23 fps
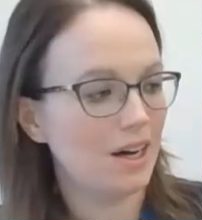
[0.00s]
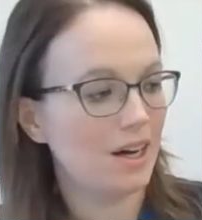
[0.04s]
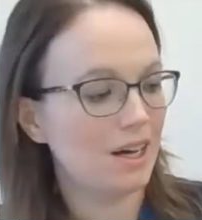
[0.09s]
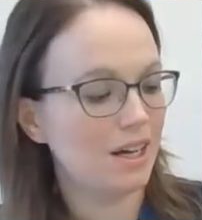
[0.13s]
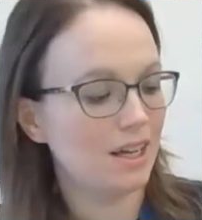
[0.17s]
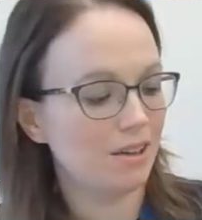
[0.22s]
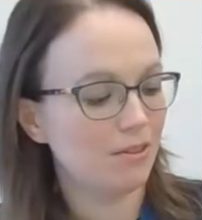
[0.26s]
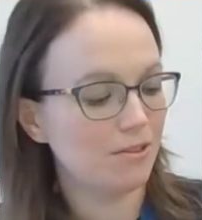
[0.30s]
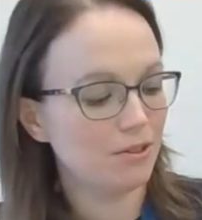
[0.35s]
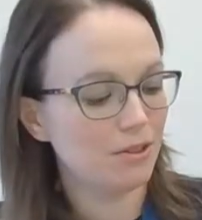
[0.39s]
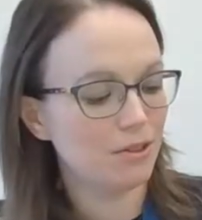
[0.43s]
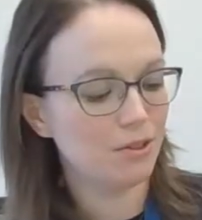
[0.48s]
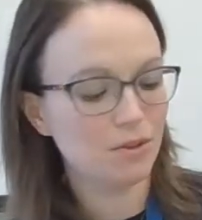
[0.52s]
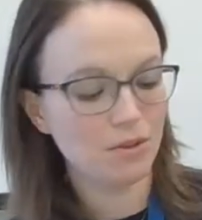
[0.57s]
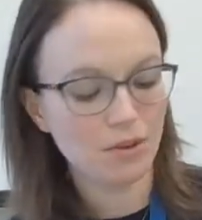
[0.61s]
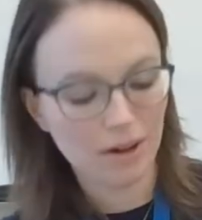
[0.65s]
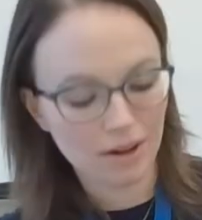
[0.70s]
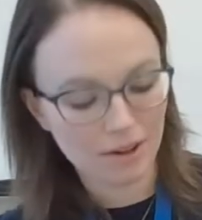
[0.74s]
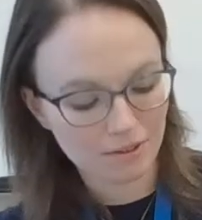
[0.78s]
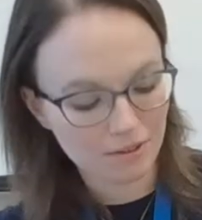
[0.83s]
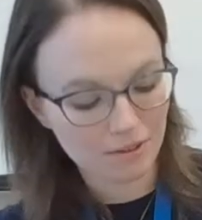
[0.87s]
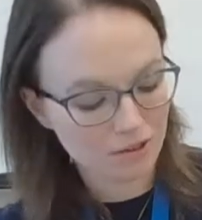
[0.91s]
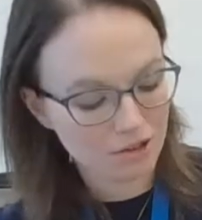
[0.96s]
If
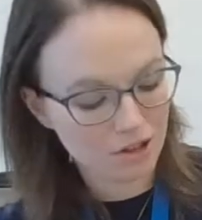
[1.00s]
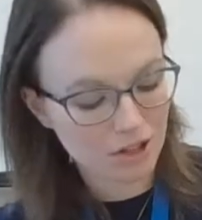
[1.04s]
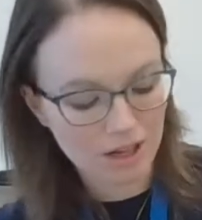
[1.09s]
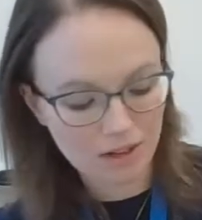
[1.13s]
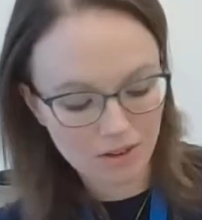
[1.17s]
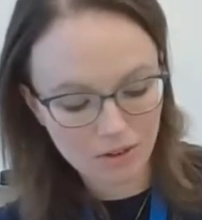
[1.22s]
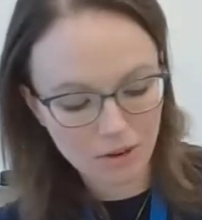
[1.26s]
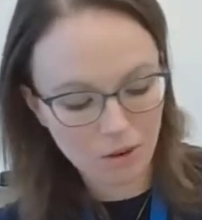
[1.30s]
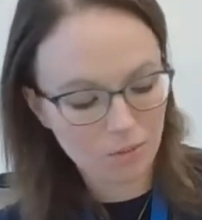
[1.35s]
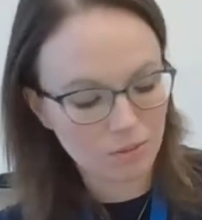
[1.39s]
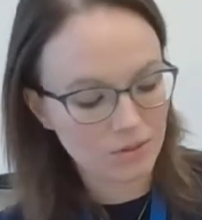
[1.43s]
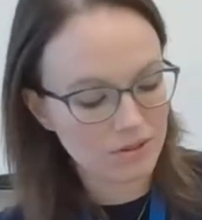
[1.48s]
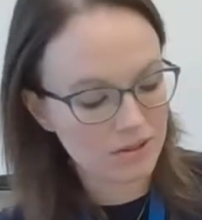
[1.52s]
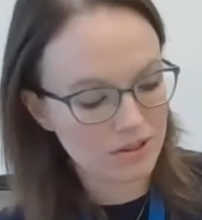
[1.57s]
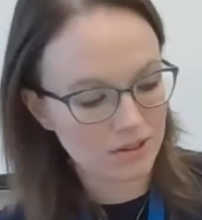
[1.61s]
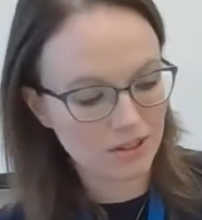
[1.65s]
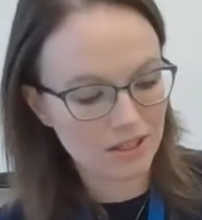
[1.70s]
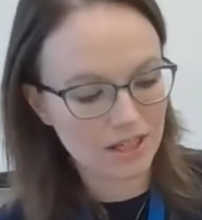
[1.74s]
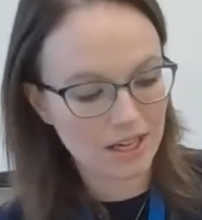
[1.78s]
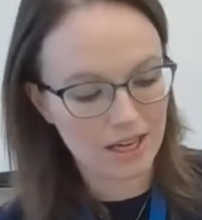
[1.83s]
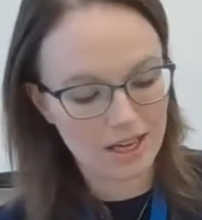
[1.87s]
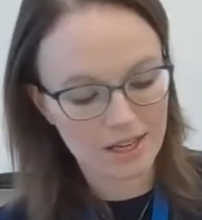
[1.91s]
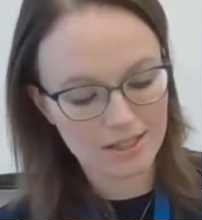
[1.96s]
your child opens their
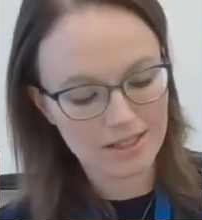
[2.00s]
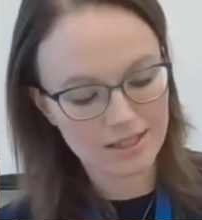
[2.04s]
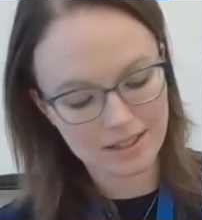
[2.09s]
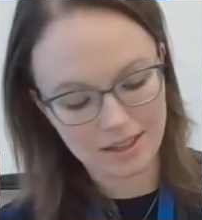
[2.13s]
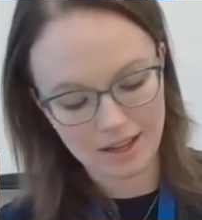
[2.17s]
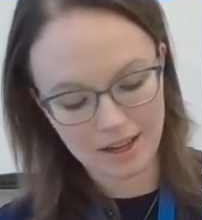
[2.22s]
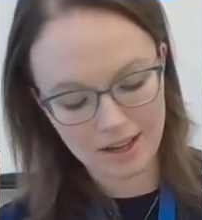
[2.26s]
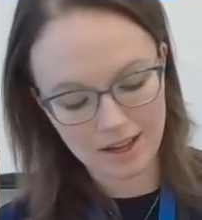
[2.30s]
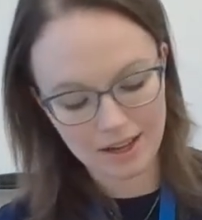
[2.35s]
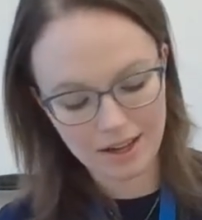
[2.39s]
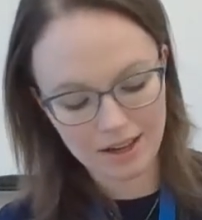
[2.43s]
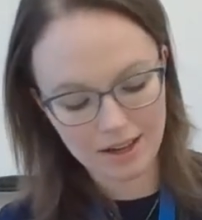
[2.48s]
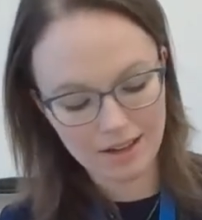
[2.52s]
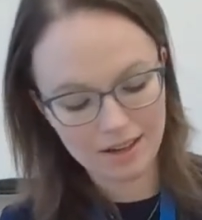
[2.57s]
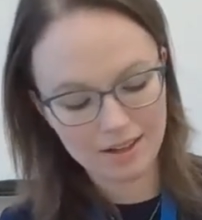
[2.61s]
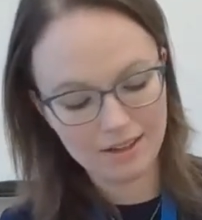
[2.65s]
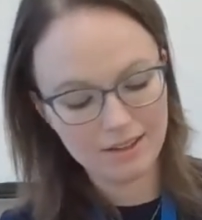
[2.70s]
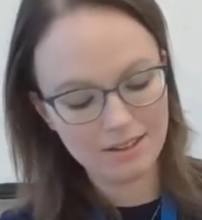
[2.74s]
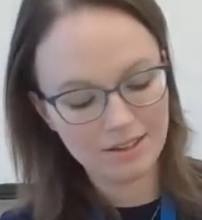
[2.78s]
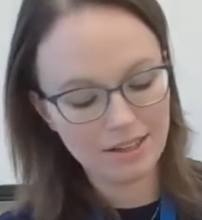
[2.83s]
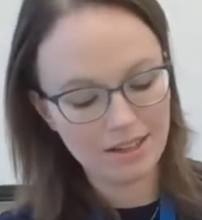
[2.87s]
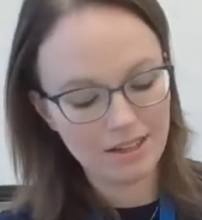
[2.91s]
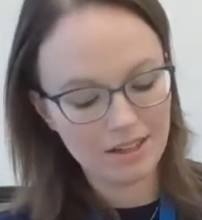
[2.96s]
case
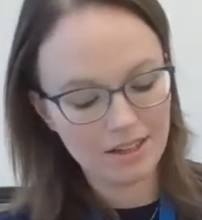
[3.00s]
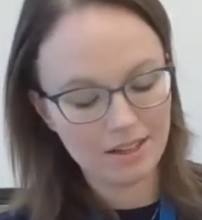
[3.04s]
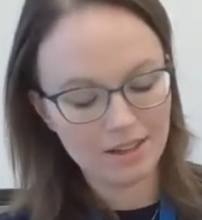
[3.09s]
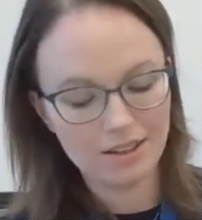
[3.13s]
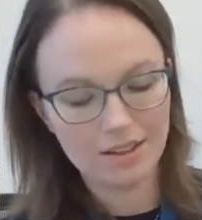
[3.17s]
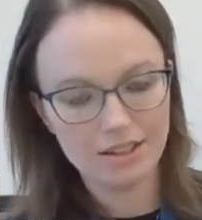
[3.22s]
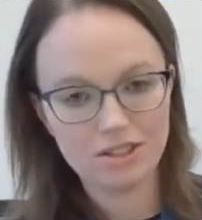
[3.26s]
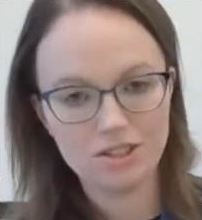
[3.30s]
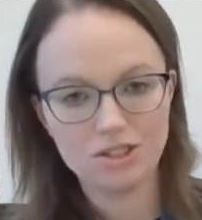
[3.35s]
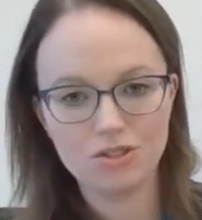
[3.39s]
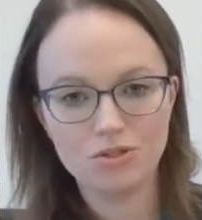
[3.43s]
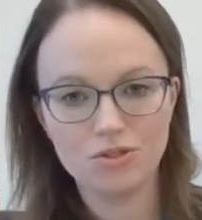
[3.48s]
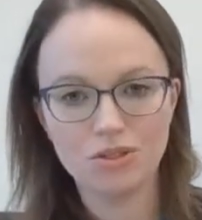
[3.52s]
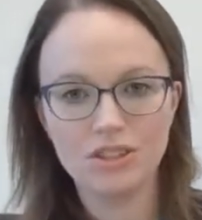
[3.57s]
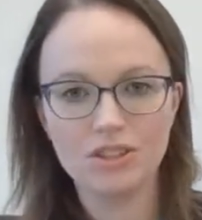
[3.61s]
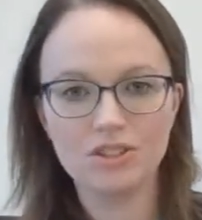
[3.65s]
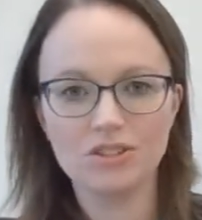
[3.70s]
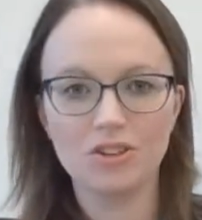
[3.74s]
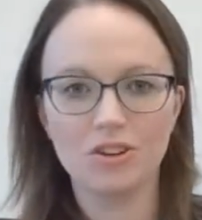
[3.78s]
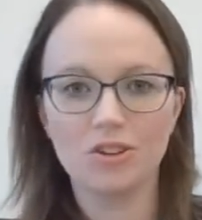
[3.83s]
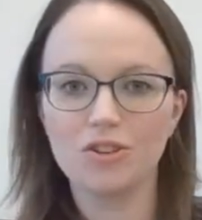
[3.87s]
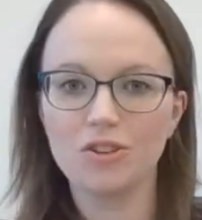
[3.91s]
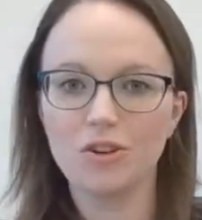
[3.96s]
and the
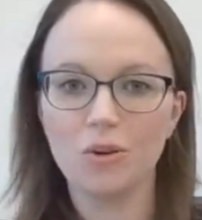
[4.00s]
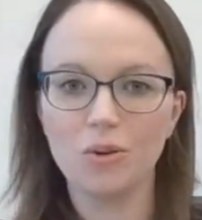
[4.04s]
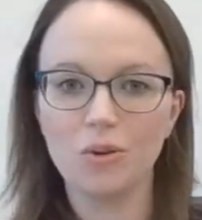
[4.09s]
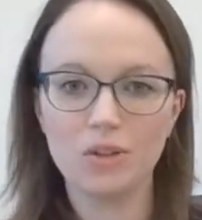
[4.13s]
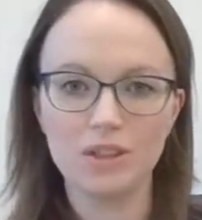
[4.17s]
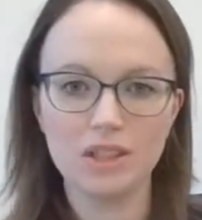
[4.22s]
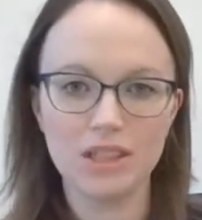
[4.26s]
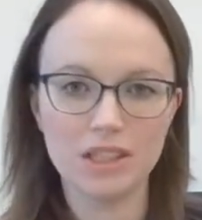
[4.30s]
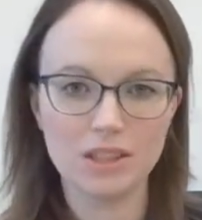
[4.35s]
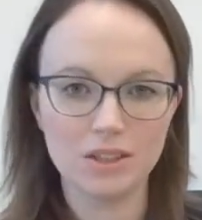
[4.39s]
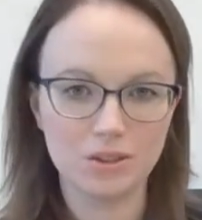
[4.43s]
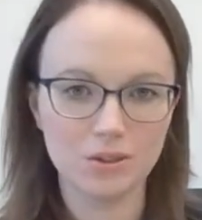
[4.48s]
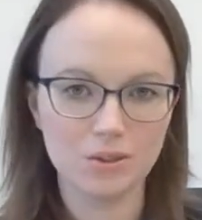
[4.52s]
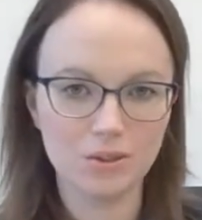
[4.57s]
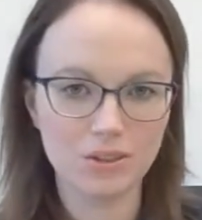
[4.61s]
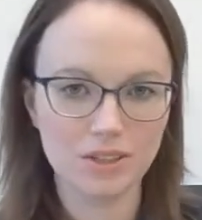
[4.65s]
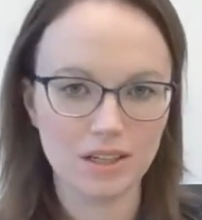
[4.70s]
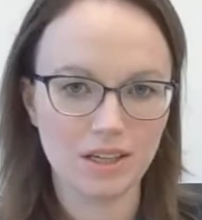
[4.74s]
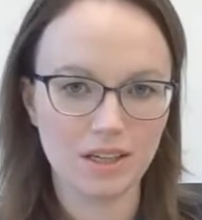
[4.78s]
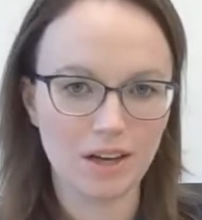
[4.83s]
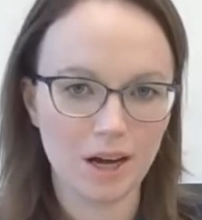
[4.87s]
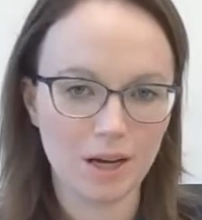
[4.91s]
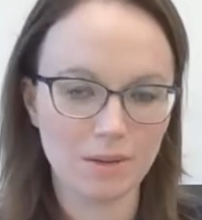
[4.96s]
strings are totally loose
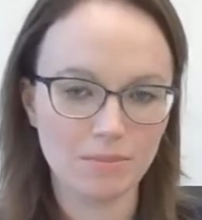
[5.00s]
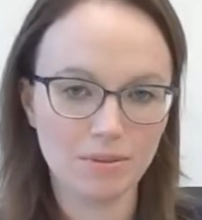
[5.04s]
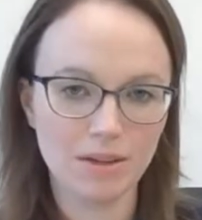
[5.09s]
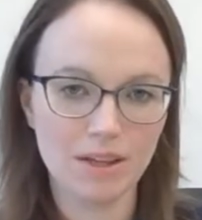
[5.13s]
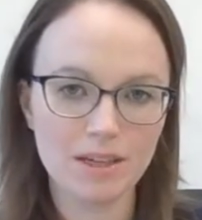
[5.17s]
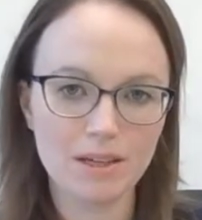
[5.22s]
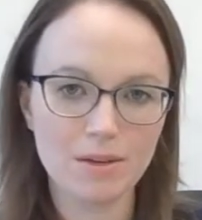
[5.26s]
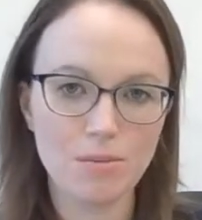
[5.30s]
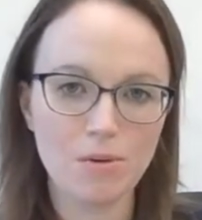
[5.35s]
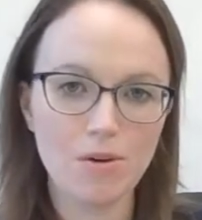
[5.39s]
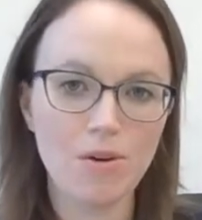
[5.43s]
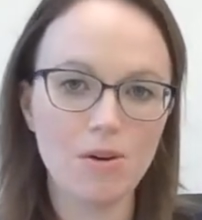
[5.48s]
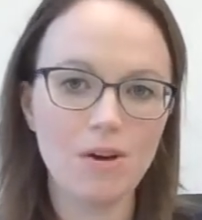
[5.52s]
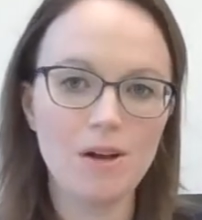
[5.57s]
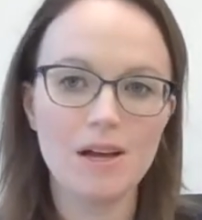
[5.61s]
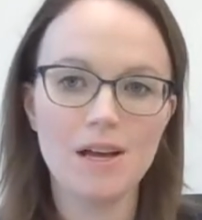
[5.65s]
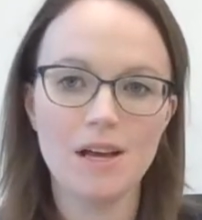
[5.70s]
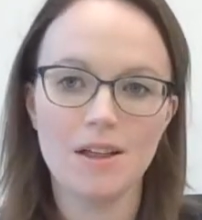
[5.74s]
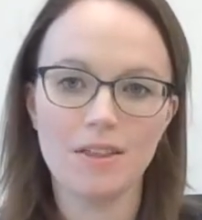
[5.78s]
and not playable,